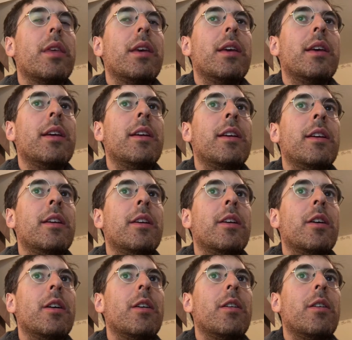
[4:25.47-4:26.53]

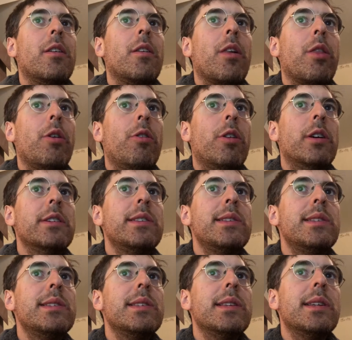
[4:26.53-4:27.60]
the
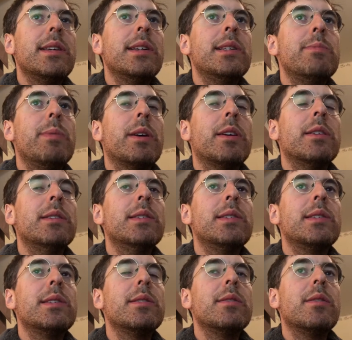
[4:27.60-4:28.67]
thoughts is
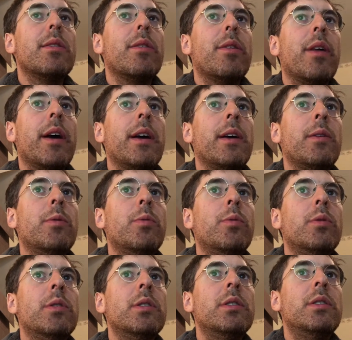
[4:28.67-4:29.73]
because they
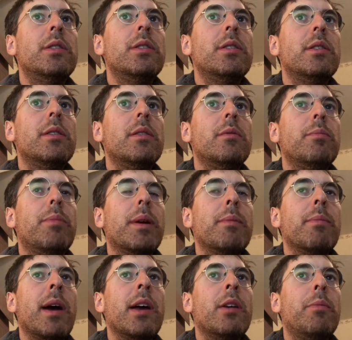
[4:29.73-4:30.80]
would
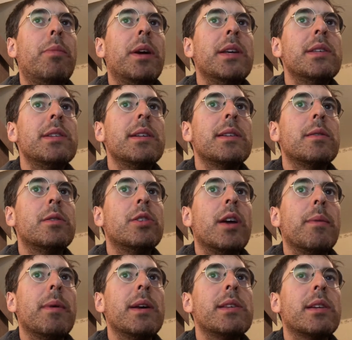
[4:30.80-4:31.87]
be made of reasoning, which
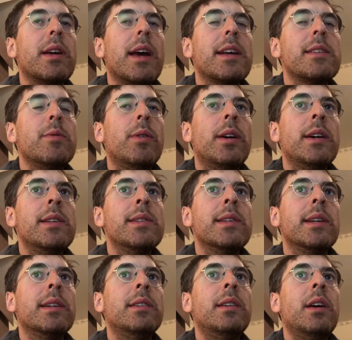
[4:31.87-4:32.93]
basically X, Y, and
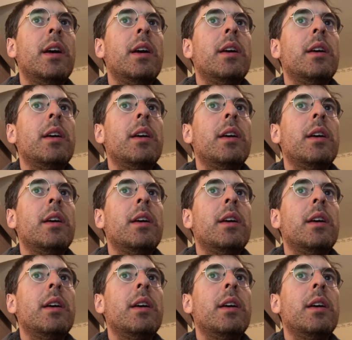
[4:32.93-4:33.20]
Z,